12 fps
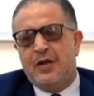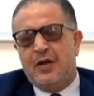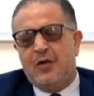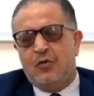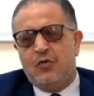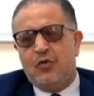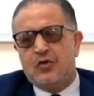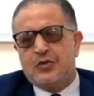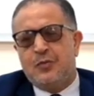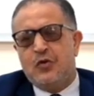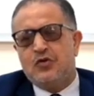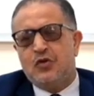No
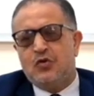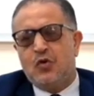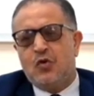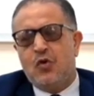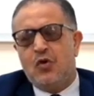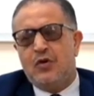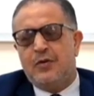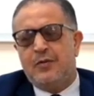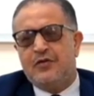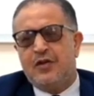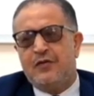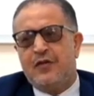exposure to cold, the
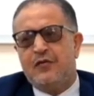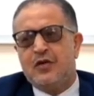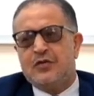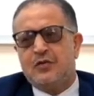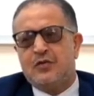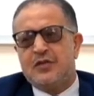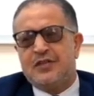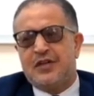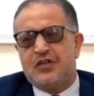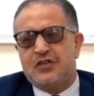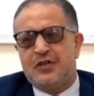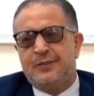patient have a
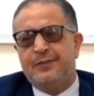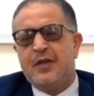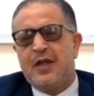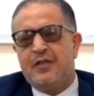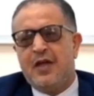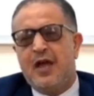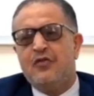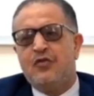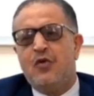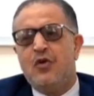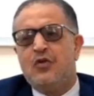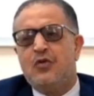vasoconstriction. The hands
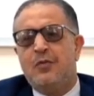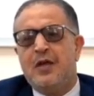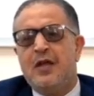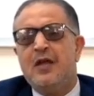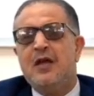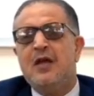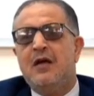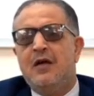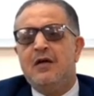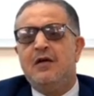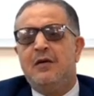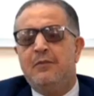going to be
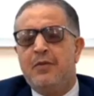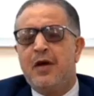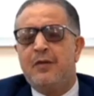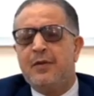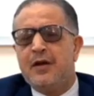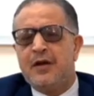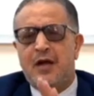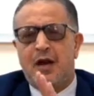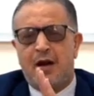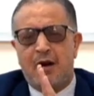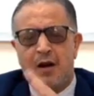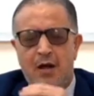purple in color.